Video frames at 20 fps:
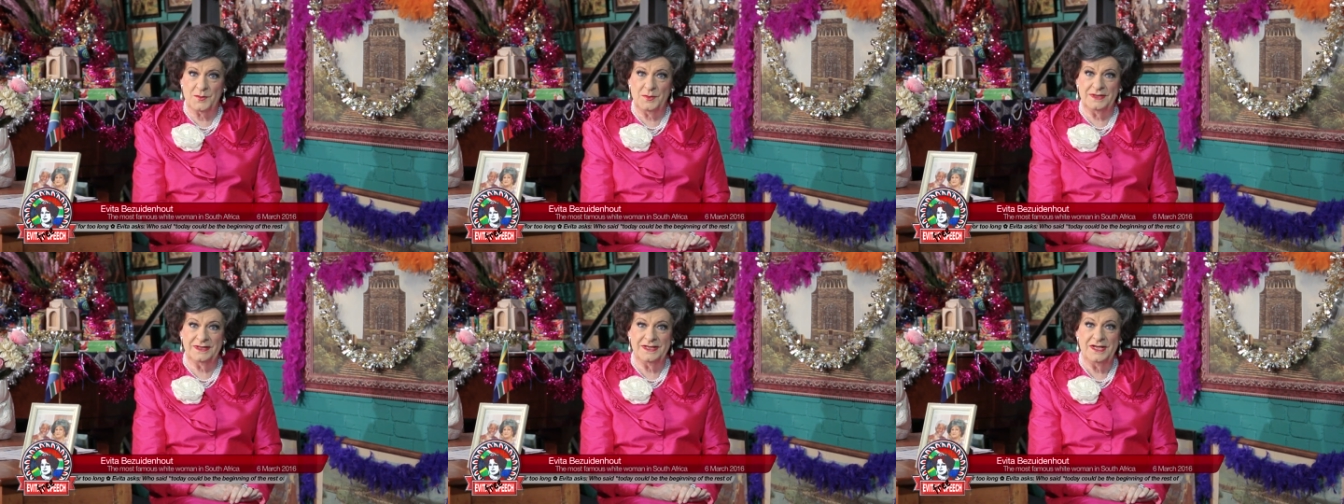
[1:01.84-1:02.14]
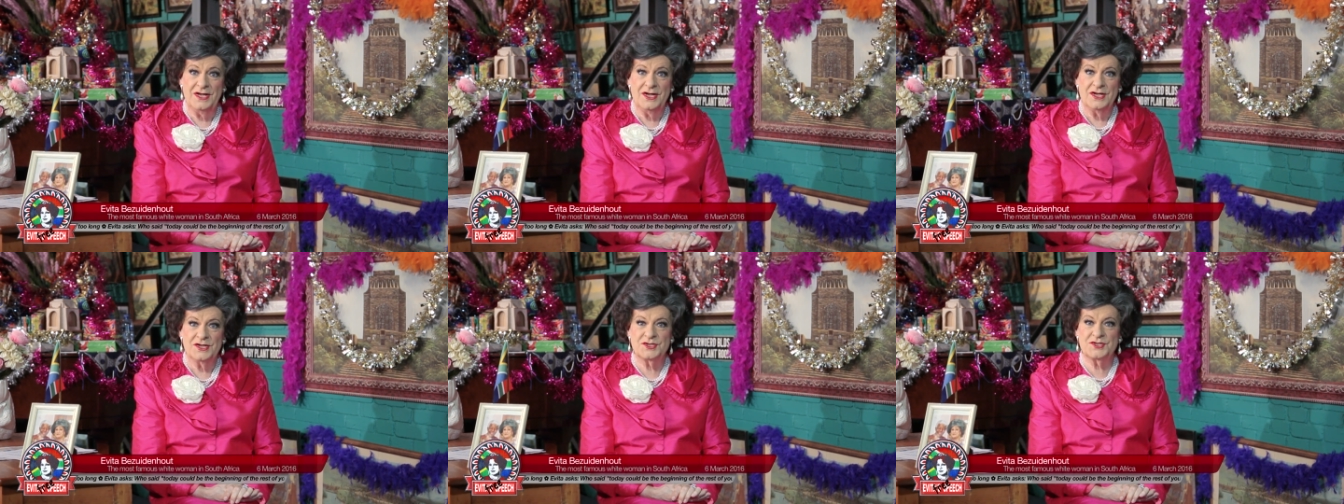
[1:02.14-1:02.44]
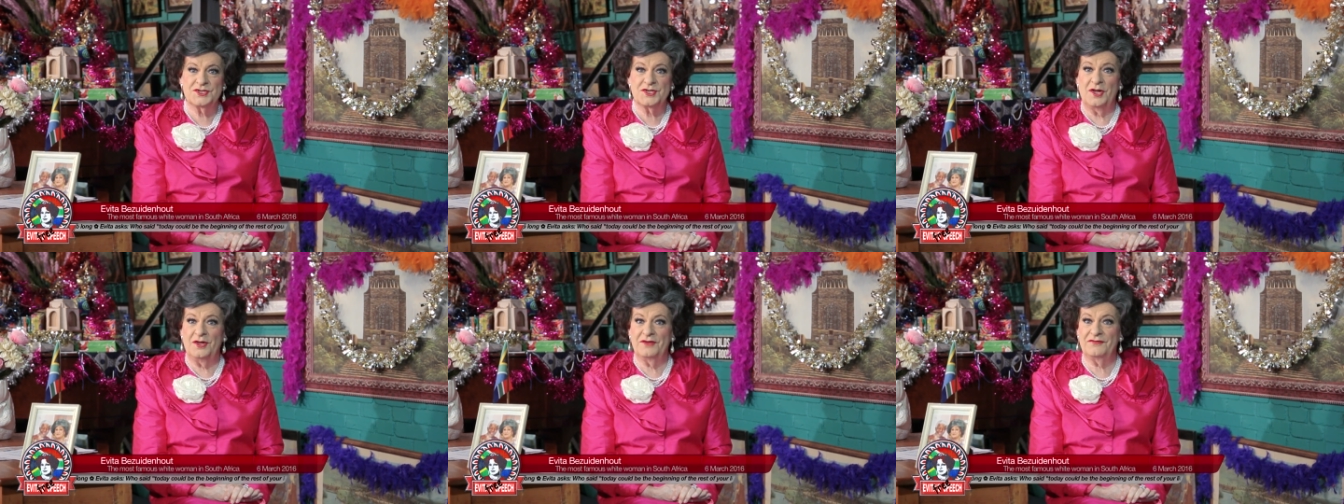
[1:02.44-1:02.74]
will
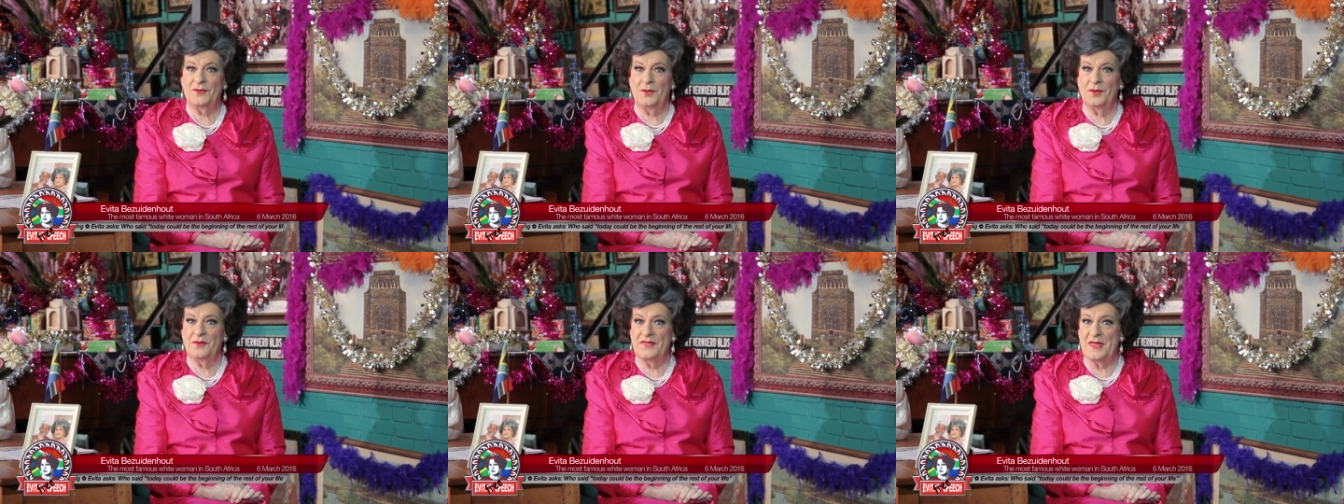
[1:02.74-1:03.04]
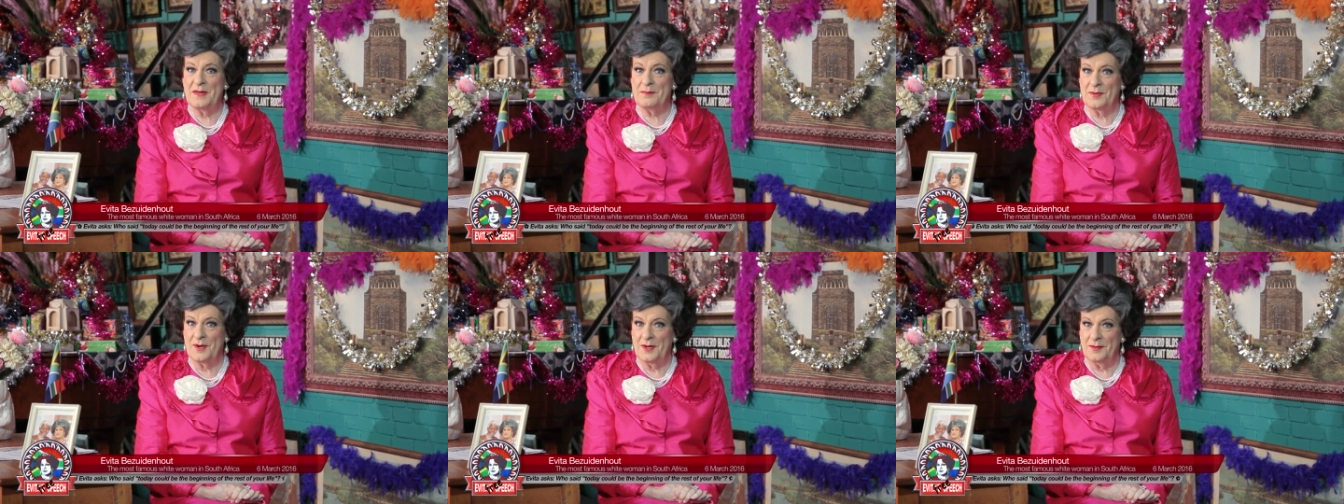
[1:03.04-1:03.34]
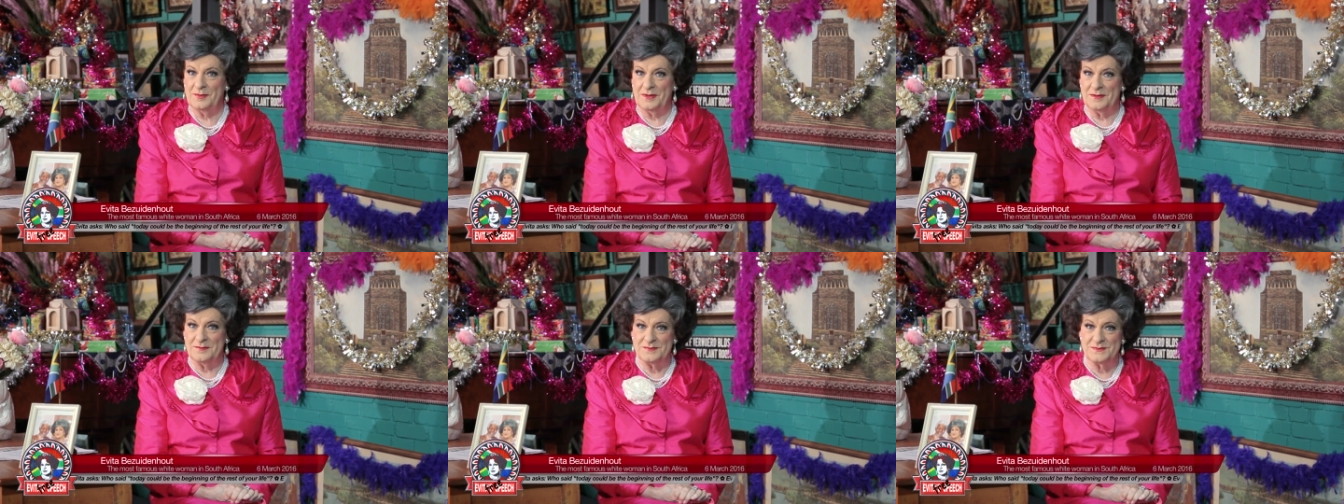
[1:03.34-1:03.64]
solve all their
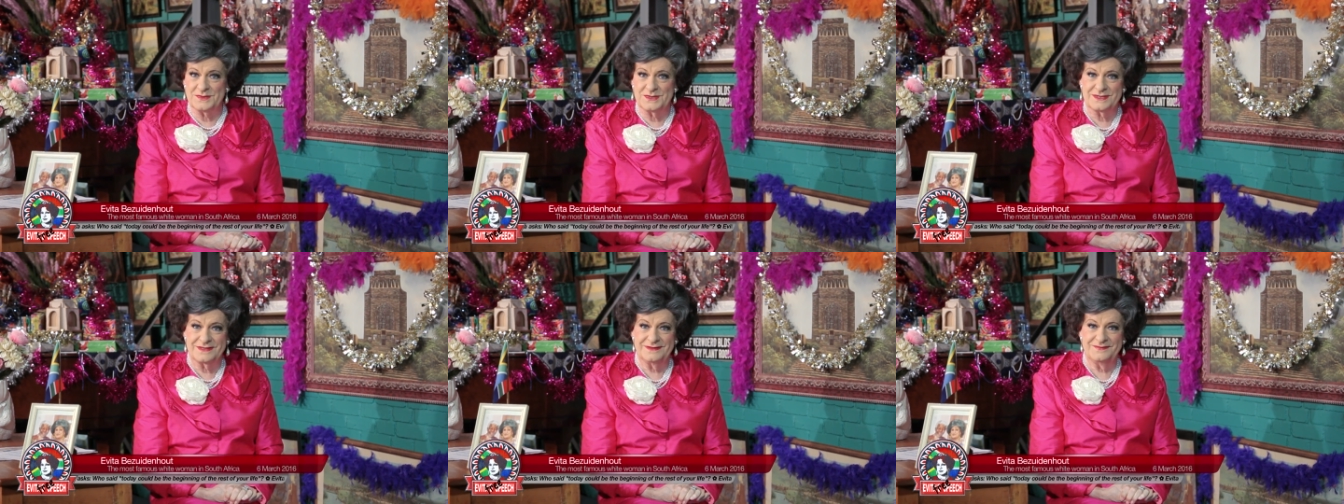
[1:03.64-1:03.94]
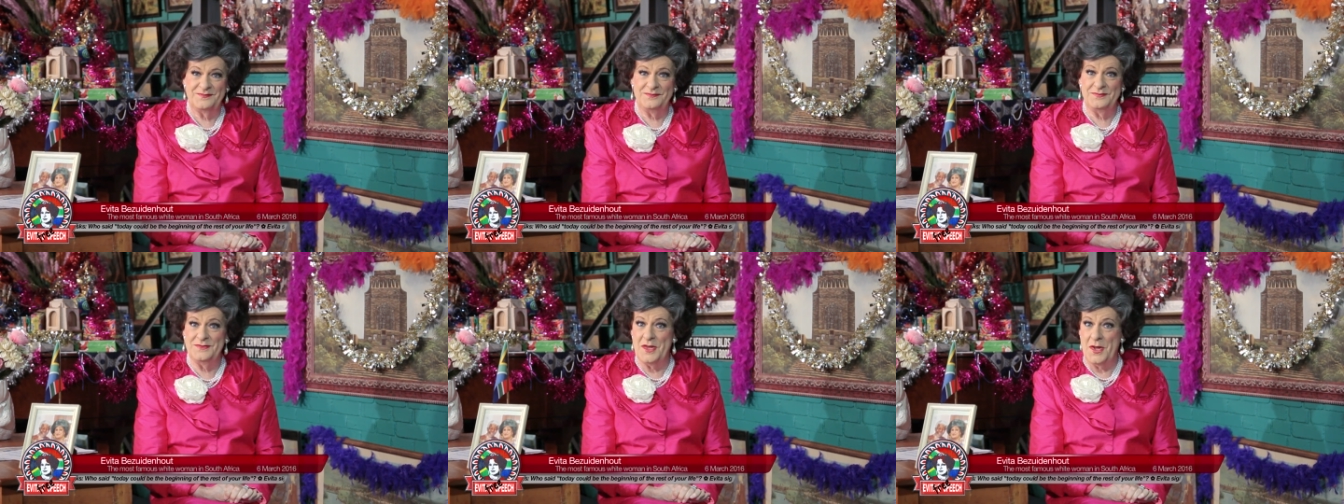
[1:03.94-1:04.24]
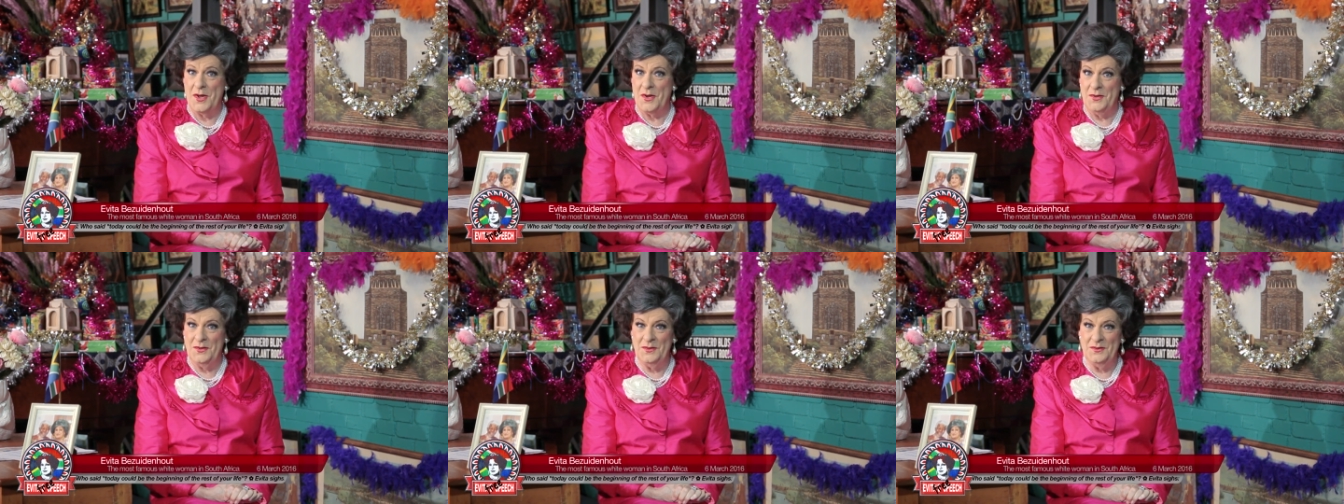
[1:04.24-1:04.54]
problems,
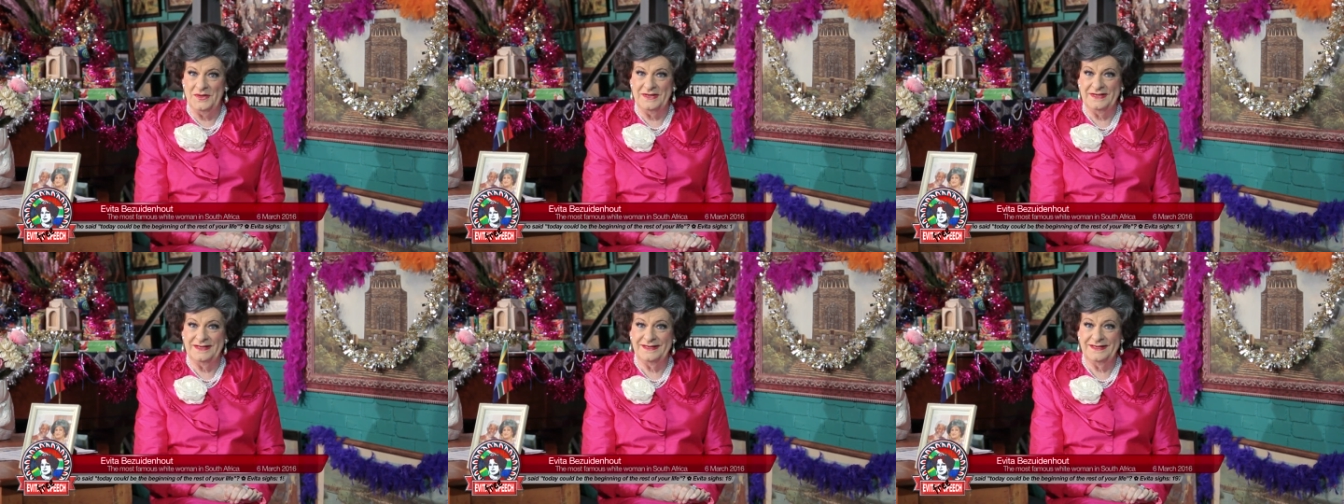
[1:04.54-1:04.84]
no,